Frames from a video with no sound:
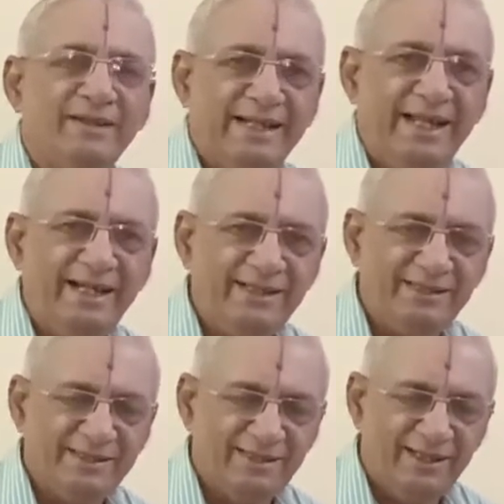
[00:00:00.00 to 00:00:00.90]

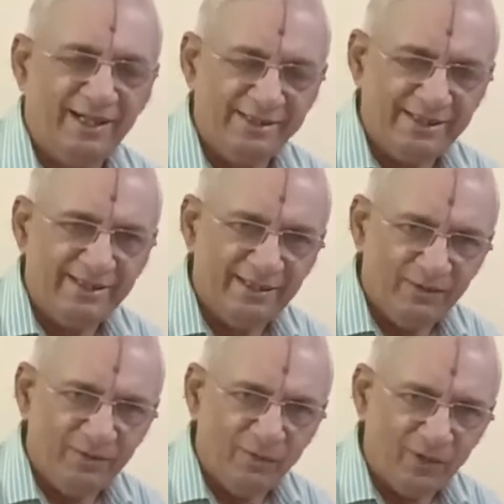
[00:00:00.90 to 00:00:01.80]
Talent, I said
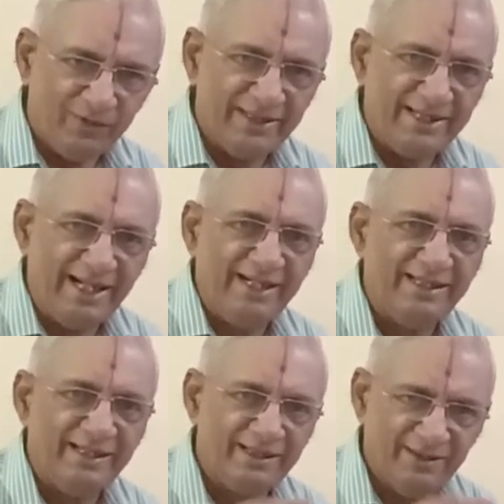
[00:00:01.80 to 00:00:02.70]
one of the talent
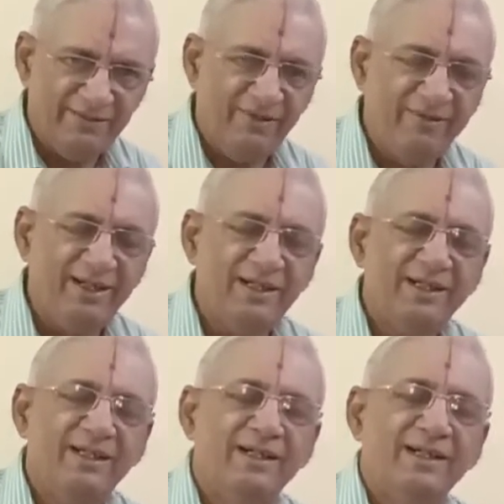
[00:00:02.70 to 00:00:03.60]
that we will
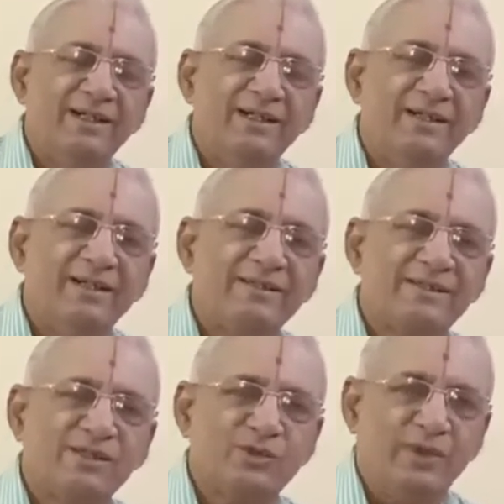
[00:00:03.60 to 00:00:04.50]

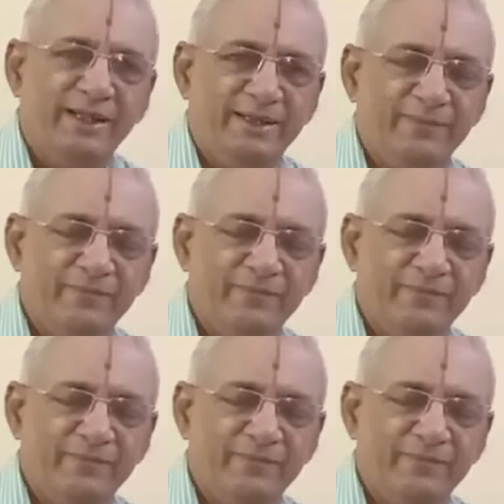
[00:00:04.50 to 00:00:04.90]
discuss today